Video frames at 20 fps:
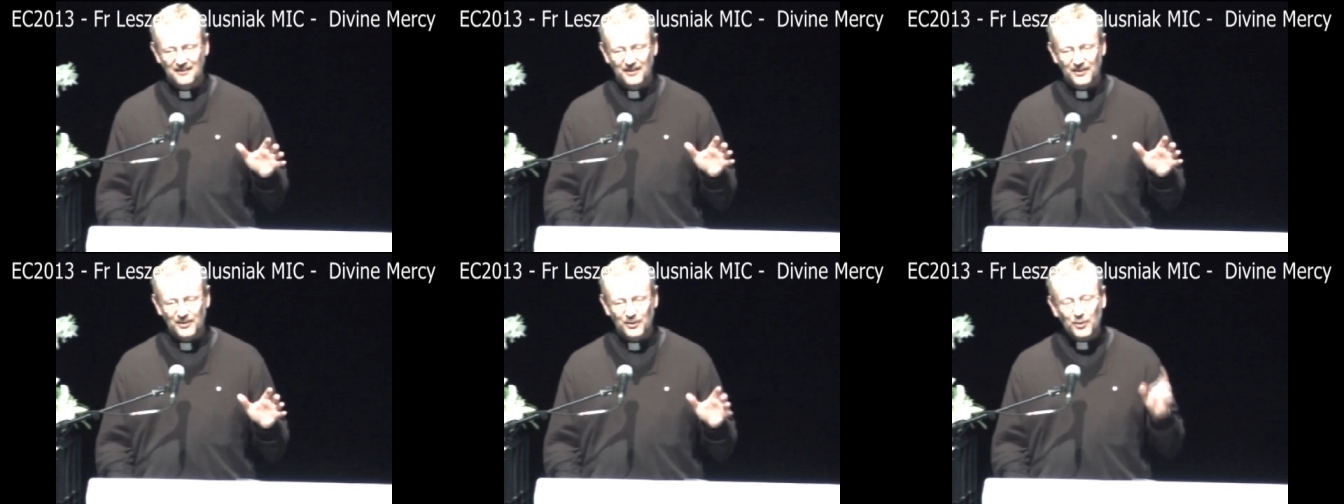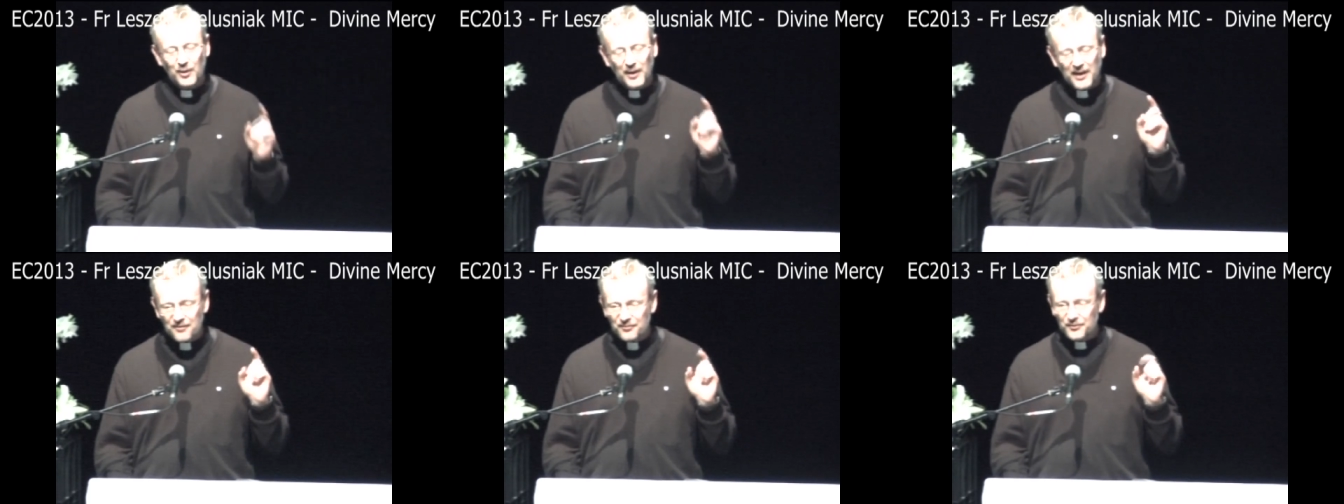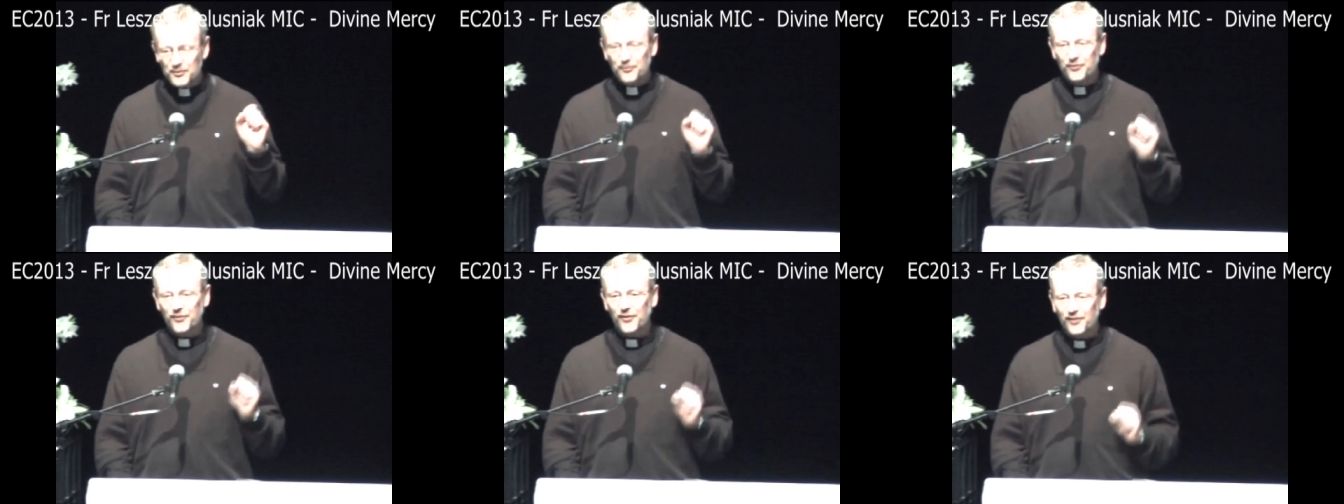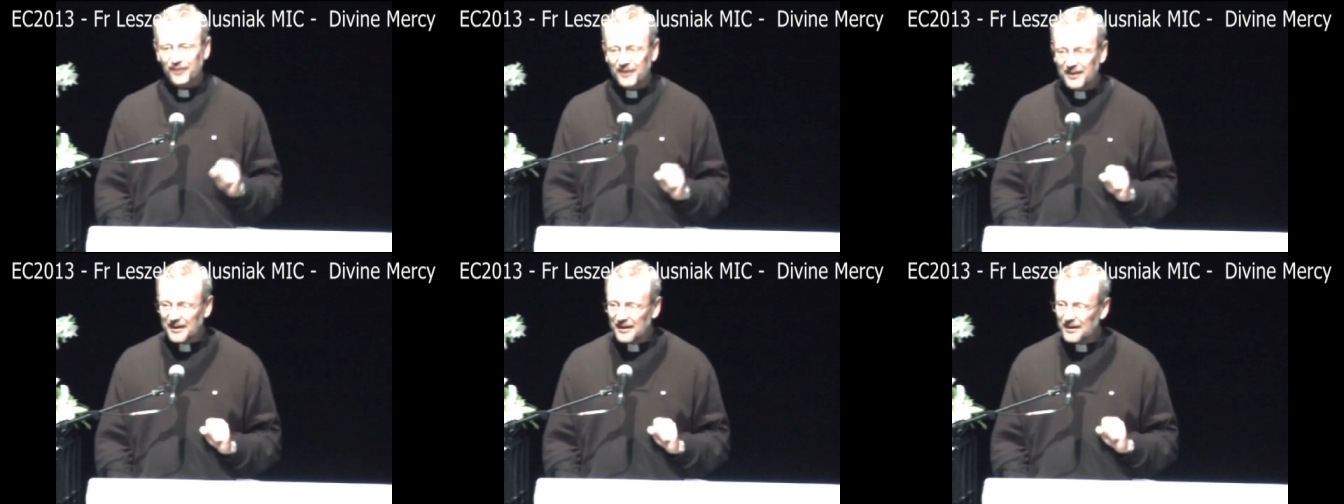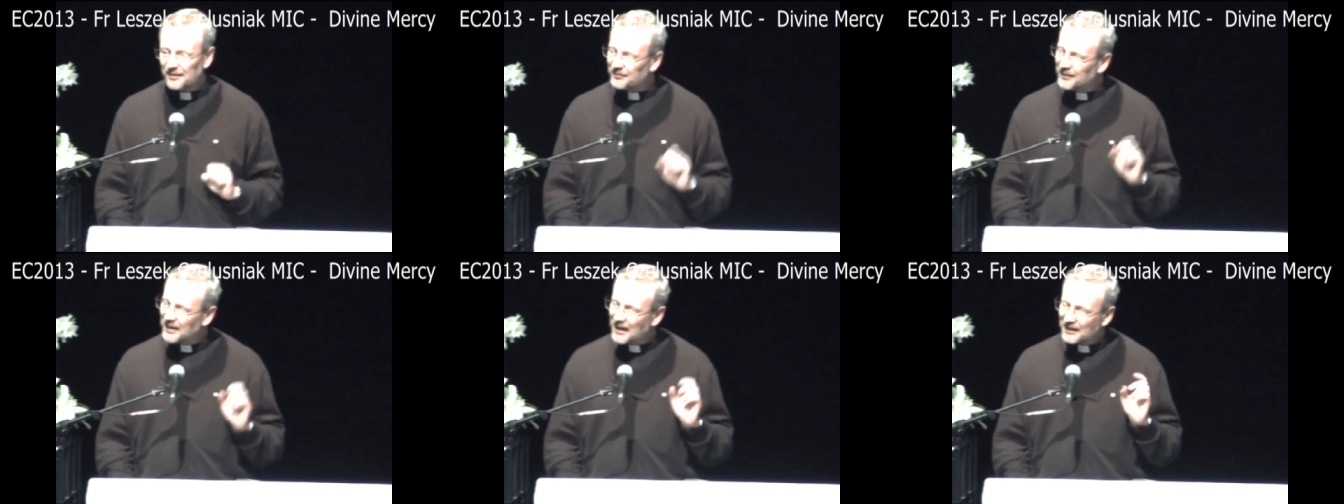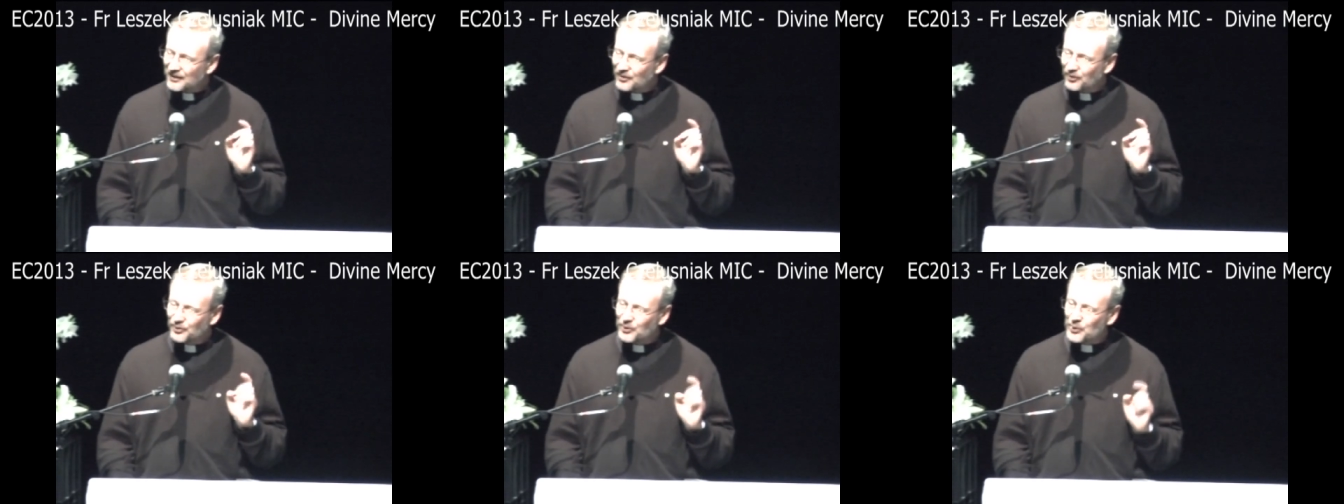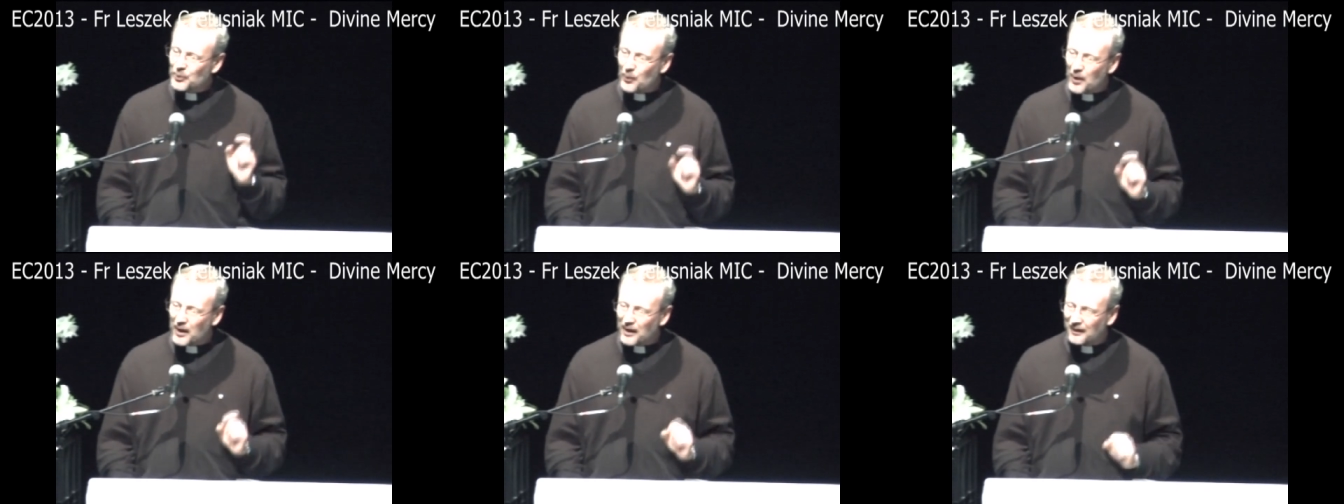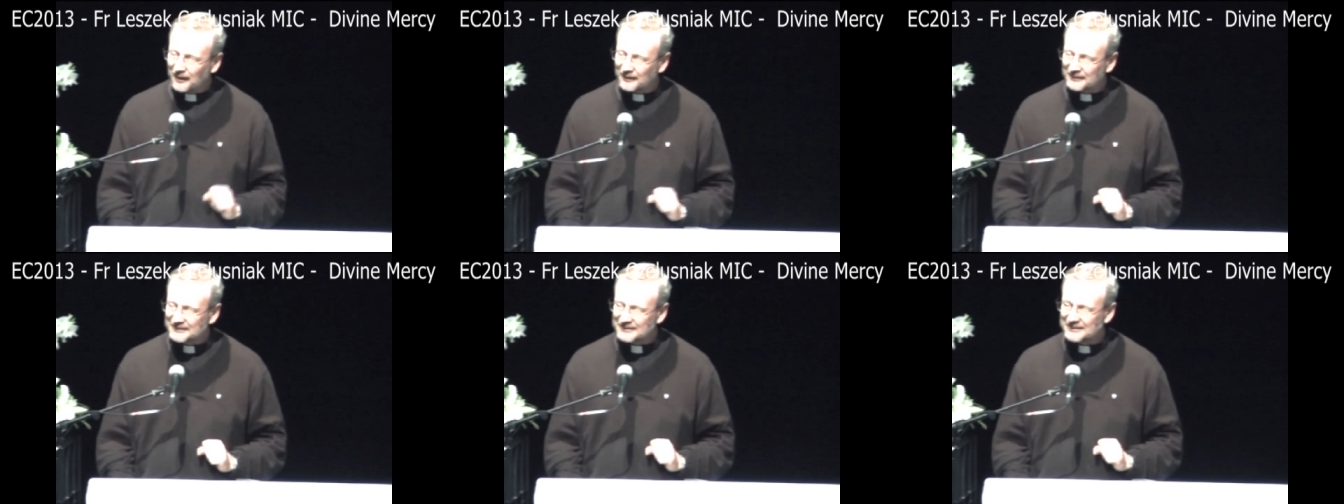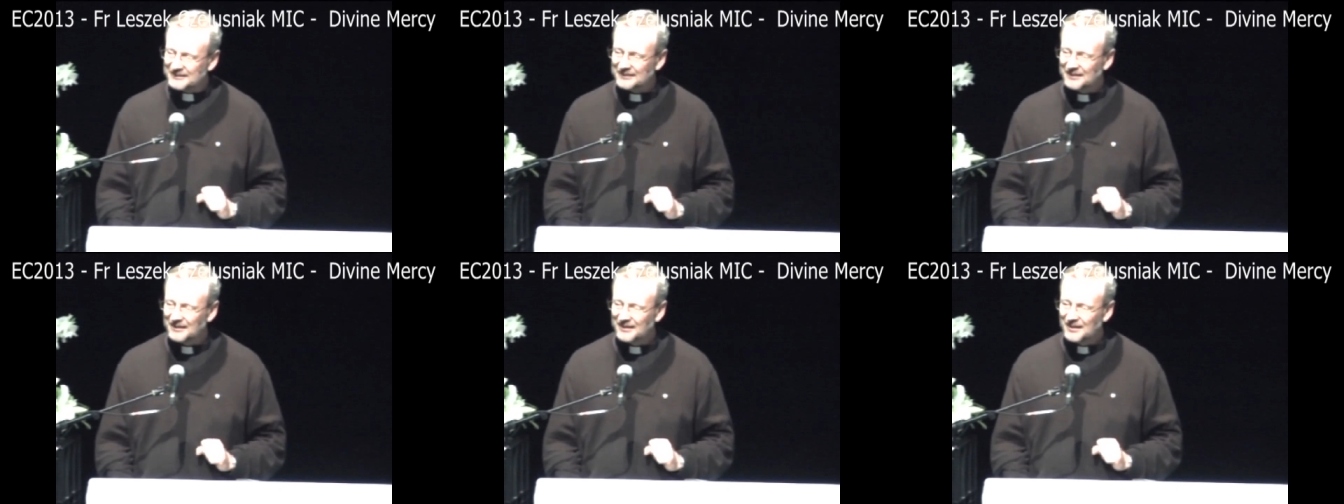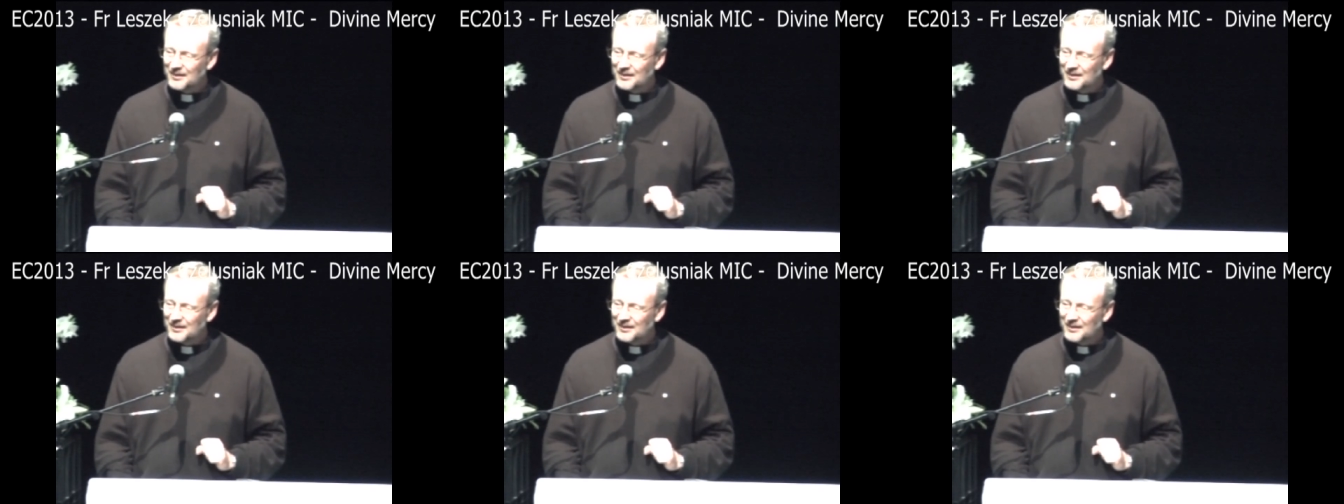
You have to forgive not only once,